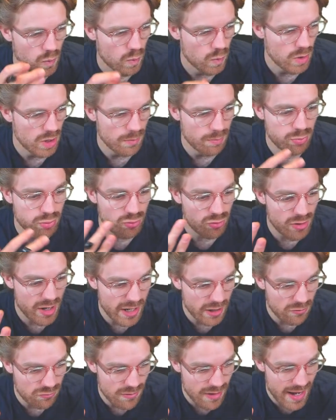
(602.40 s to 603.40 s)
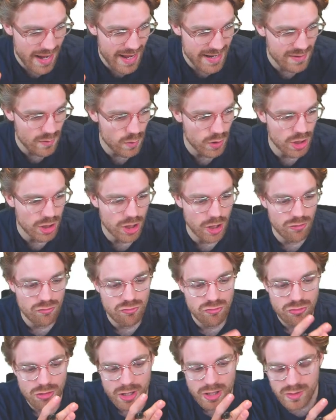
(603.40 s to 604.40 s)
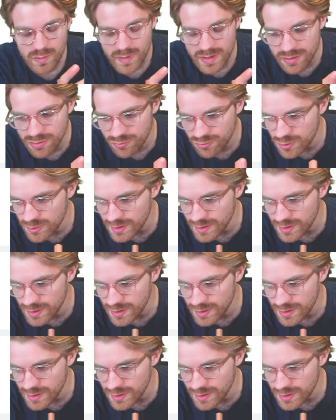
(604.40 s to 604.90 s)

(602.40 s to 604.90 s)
like a brick red. We're going to go right the way through